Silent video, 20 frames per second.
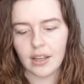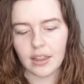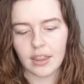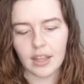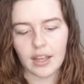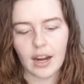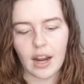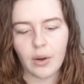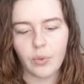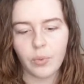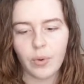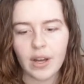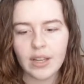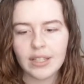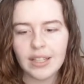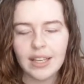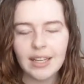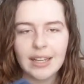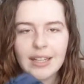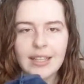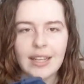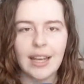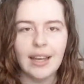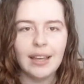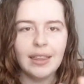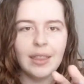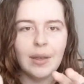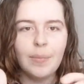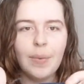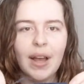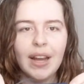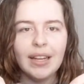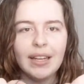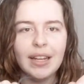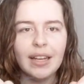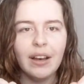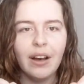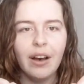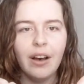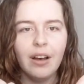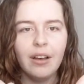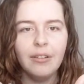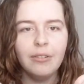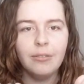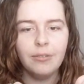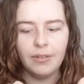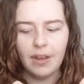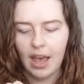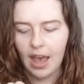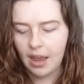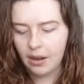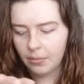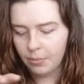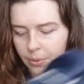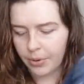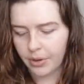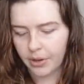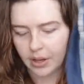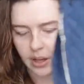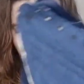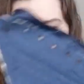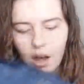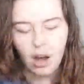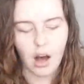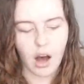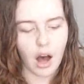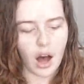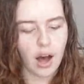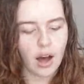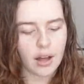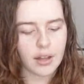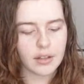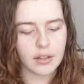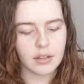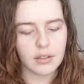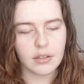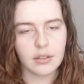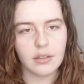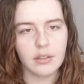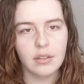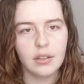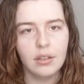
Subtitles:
that I was going to take the binding off and put on